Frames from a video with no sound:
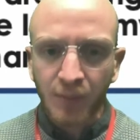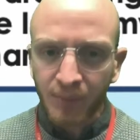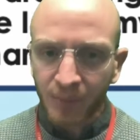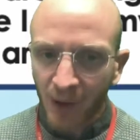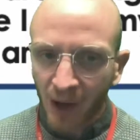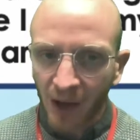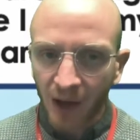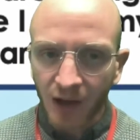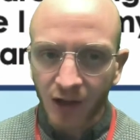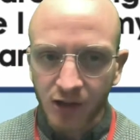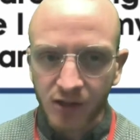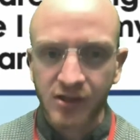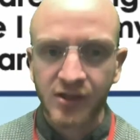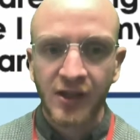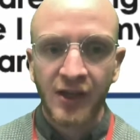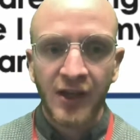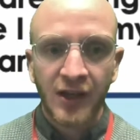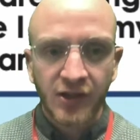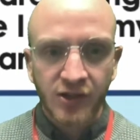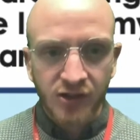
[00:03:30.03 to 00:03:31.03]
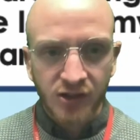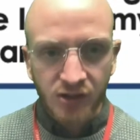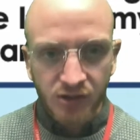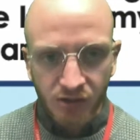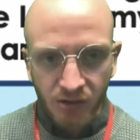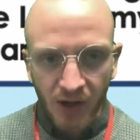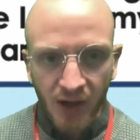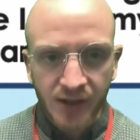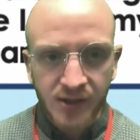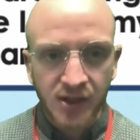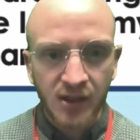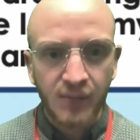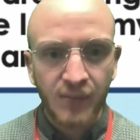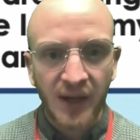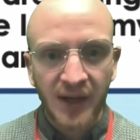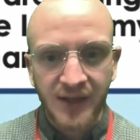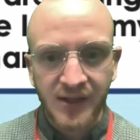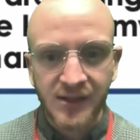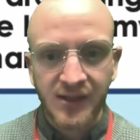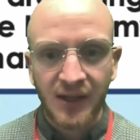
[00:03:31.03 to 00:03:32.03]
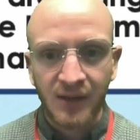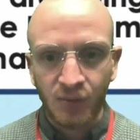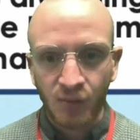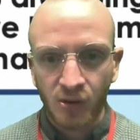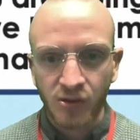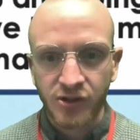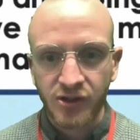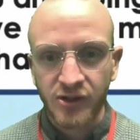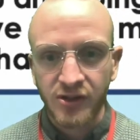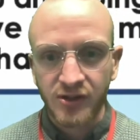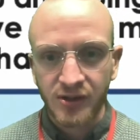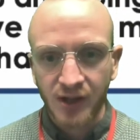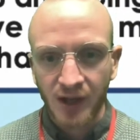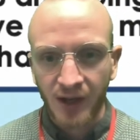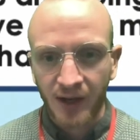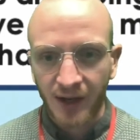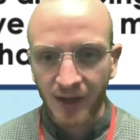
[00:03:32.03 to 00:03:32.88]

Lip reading: but she's tried her best in what she's done